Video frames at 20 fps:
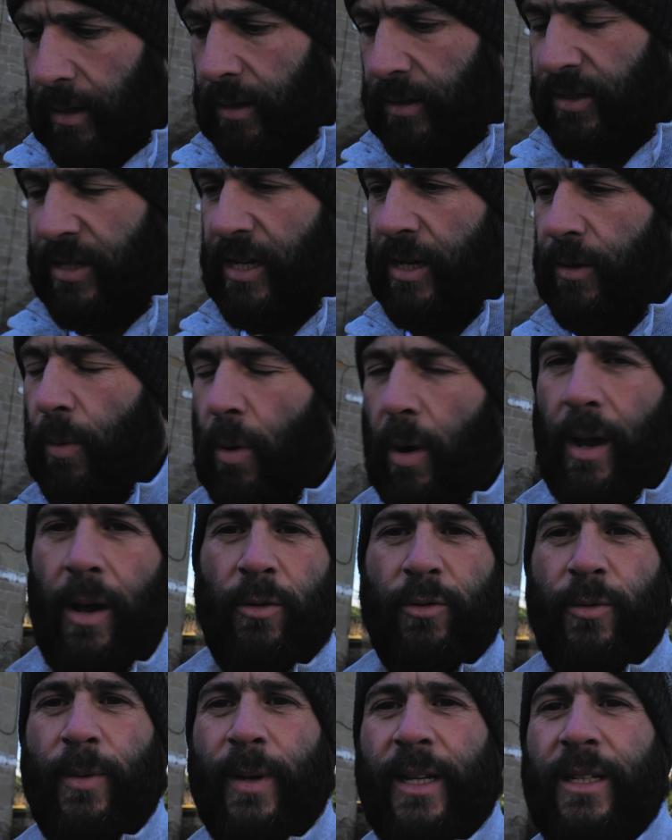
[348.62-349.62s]
see what
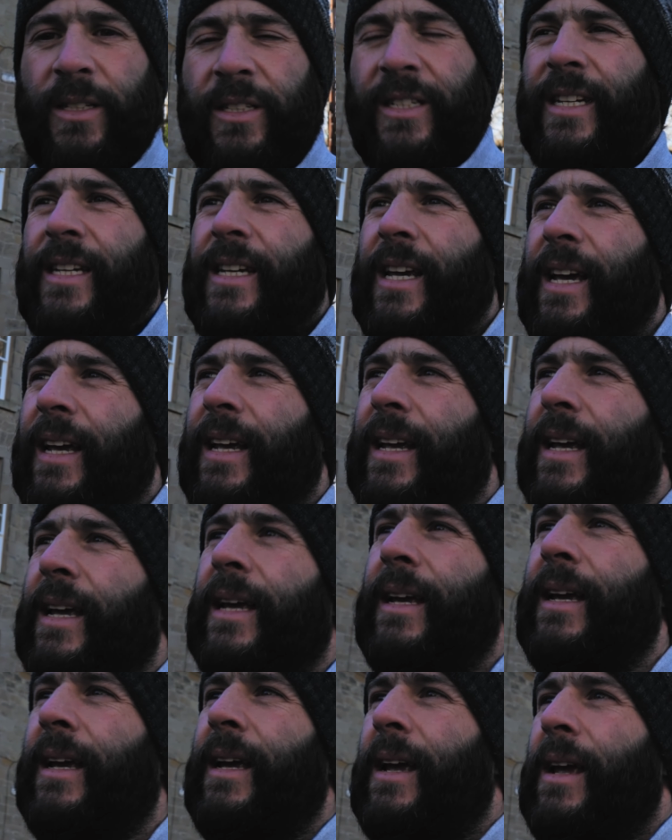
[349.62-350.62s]
else we can see
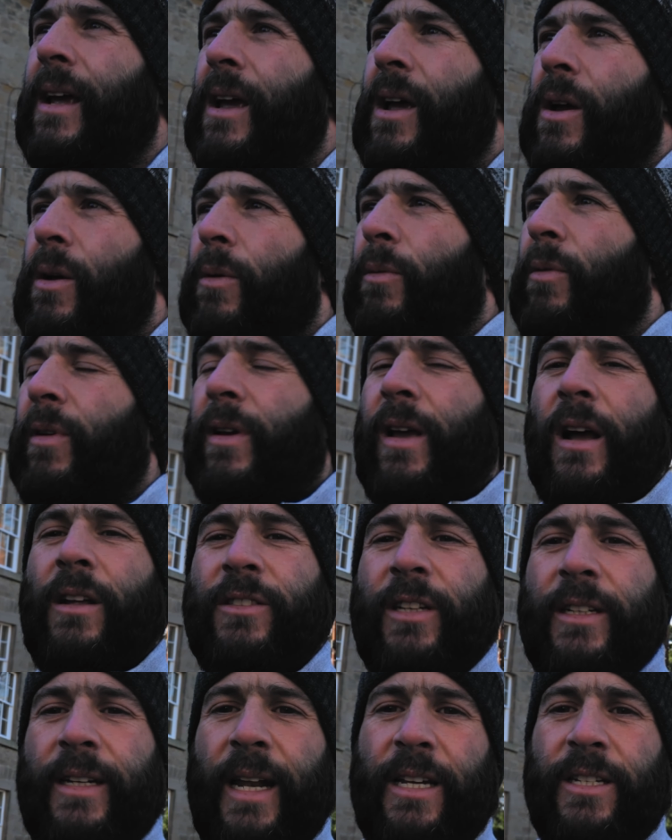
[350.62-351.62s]
with
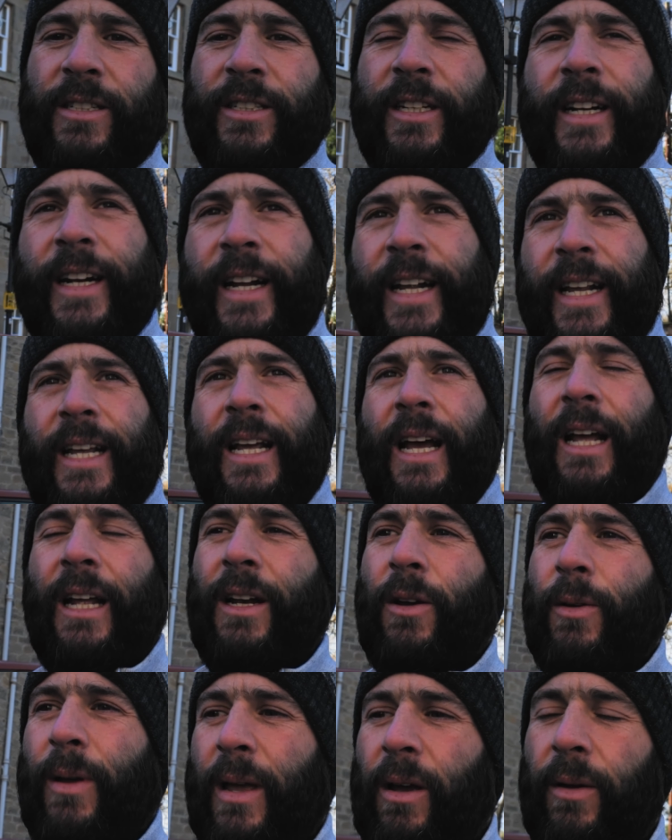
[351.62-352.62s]
regards to nice scenery,
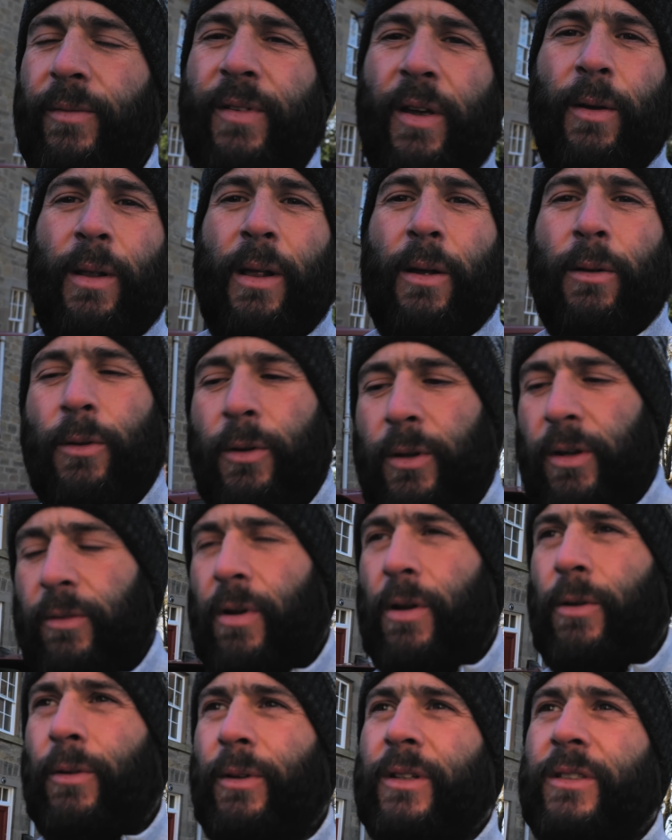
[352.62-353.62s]
and I'll give you a little look
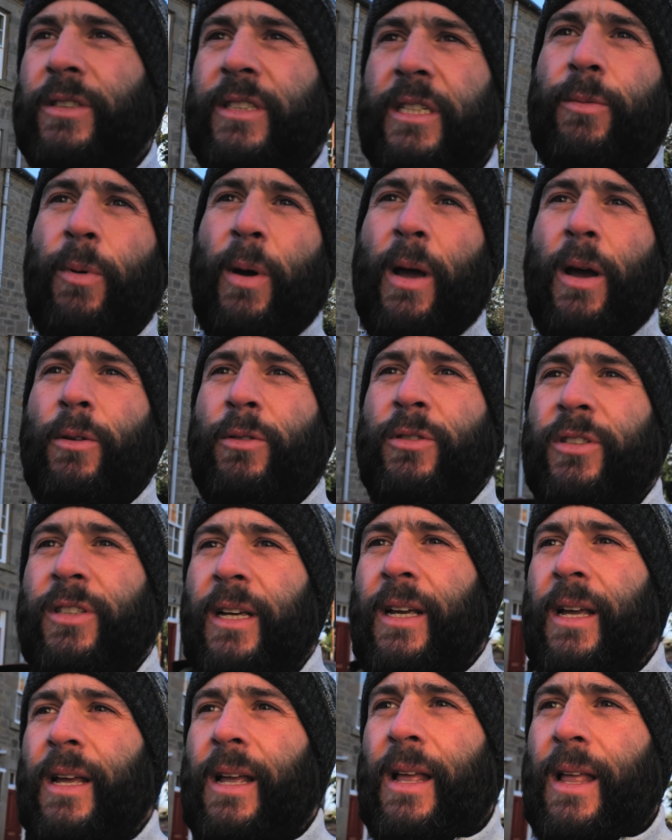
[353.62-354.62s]
around and see what else
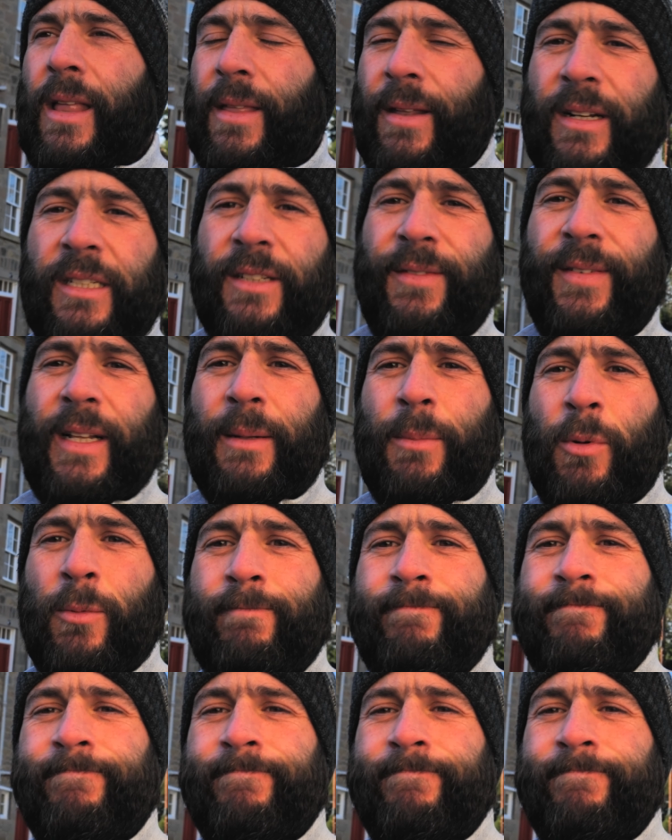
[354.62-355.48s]
there is available.